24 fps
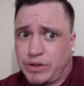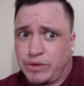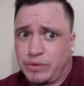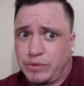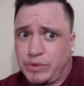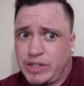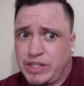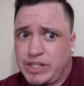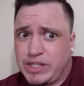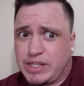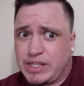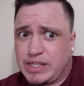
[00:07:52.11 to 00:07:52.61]

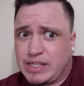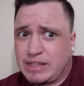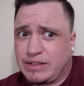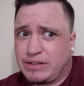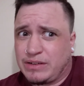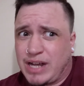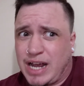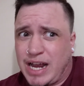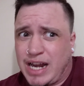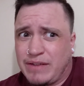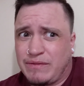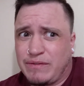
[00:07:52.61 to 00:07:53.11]
which is still
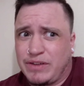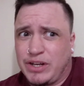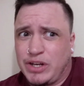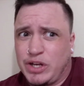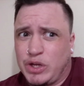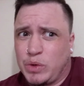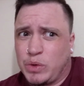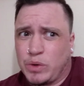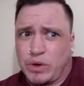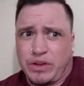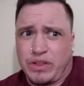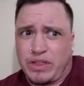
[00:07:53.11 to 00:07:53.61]
kind of a
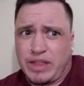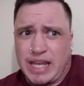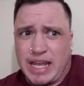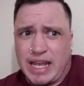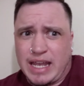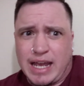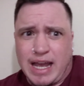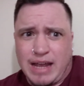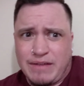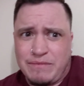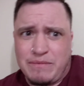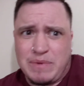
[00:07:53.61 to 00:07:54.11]
newer thing,
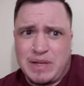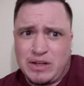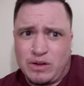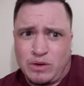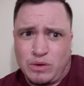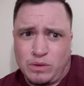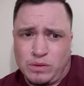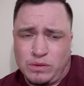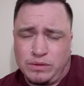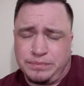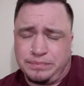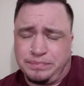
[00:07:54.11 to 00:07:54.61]
I've been
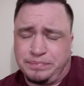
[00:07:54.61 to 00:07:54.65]
told.